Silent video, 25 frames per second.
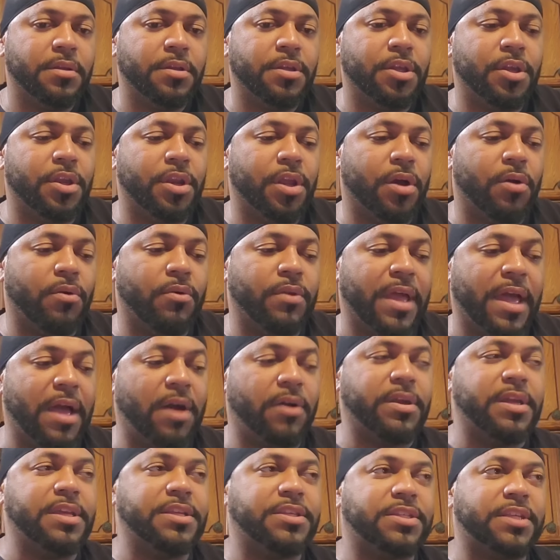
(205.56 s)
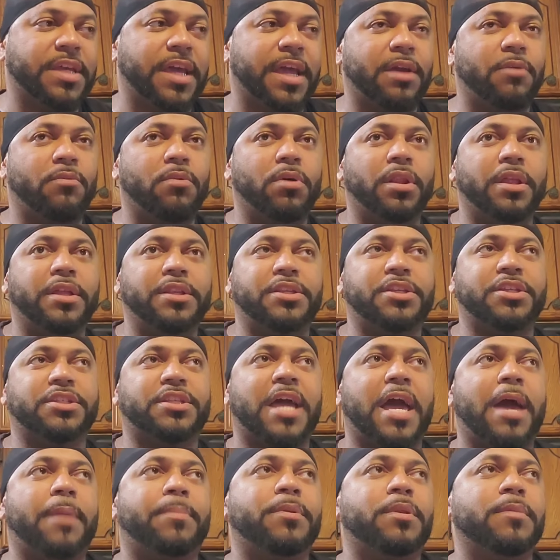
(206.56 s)
You know, now he's saying, well, it just
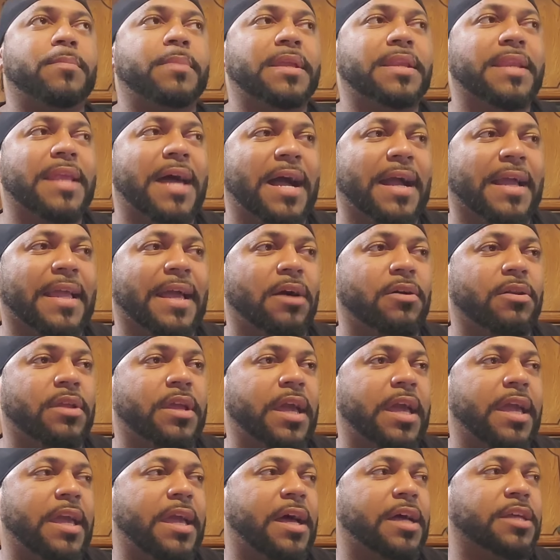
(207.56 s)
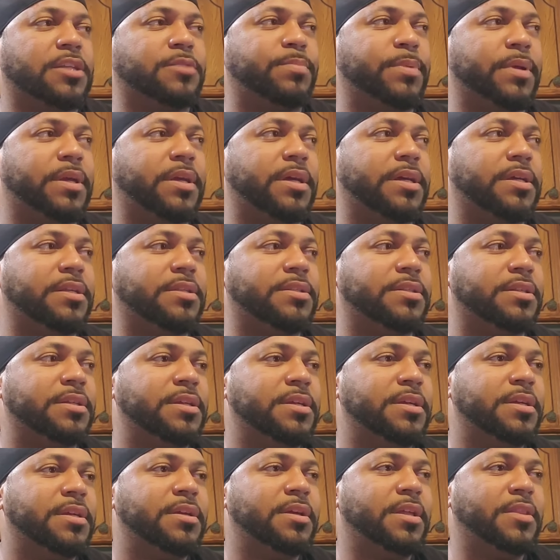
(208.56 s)
happened to be Knockout Chaos
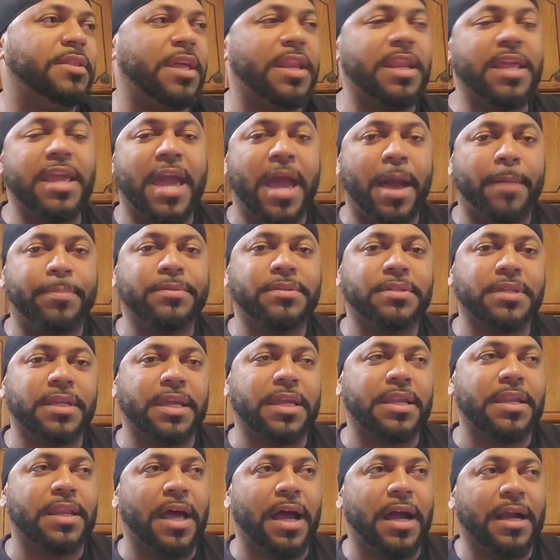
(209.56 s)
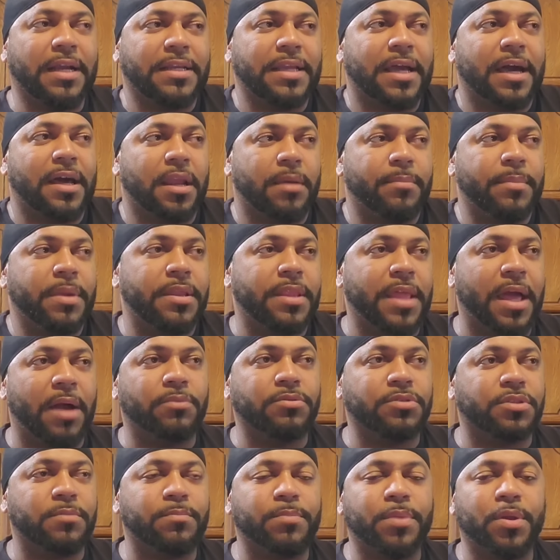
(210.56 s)
and then he happens to get knocked out. I mean, that
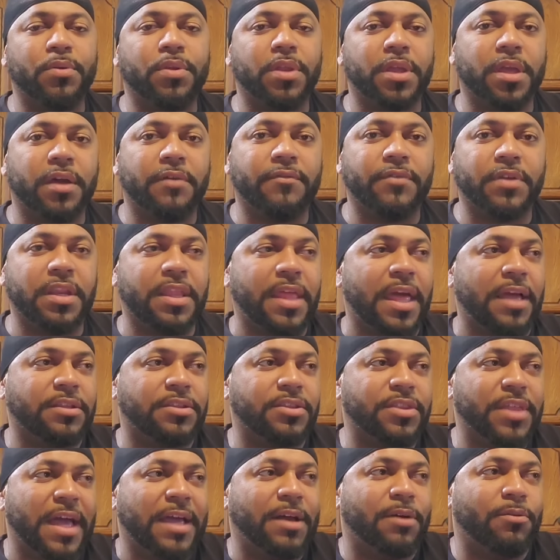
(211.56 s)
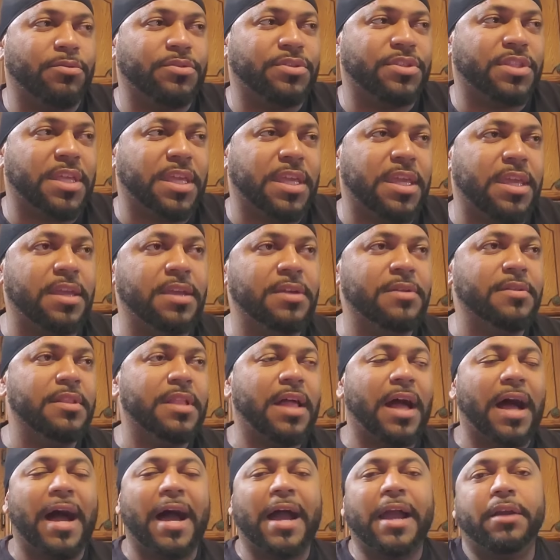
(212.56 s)
was the beauty of it. That was the
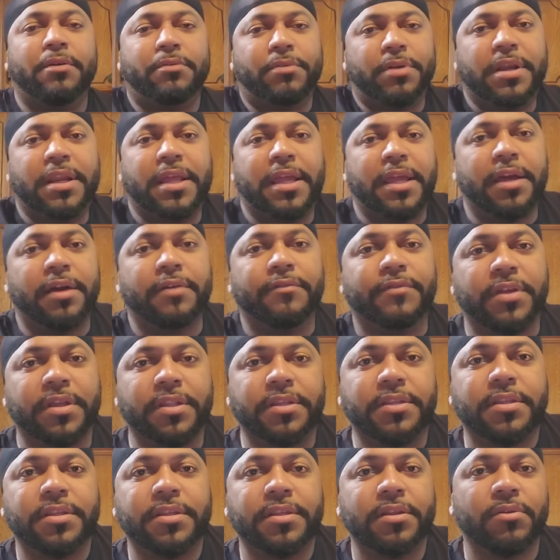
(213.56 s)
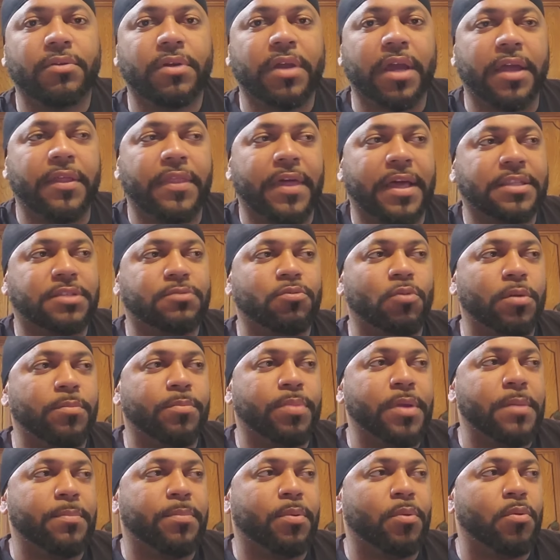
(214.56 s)
irony of it. Okay. That's what
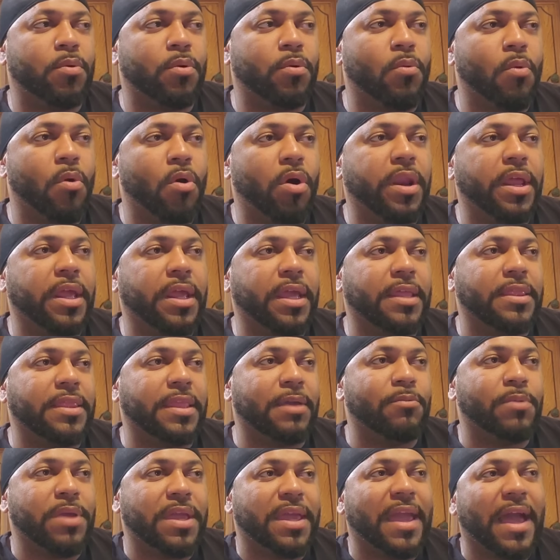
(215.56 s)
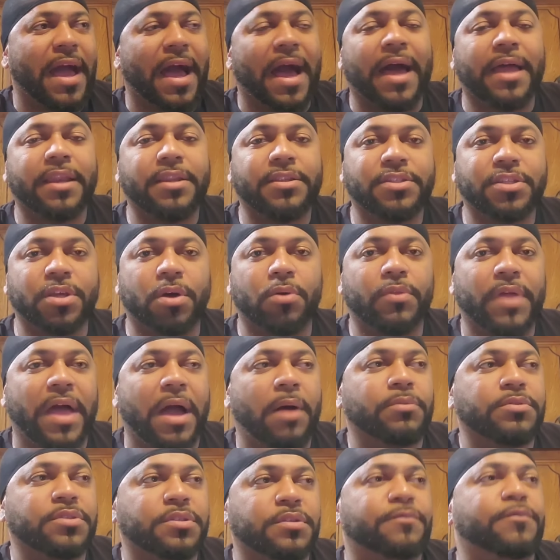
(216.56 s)
people were wanting and then we got. So
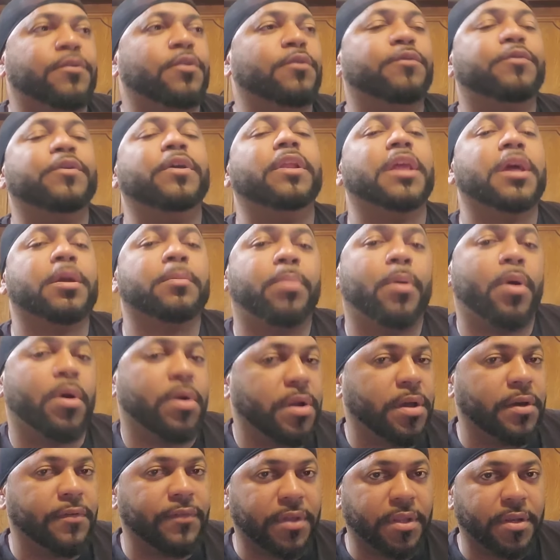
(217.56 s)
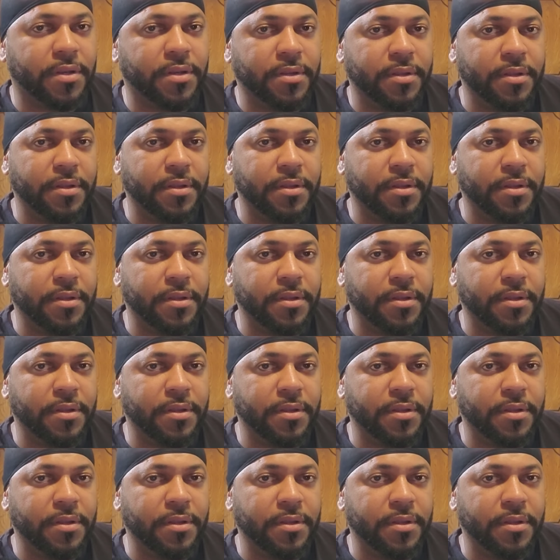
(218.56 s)
that was a fulfilling part of it.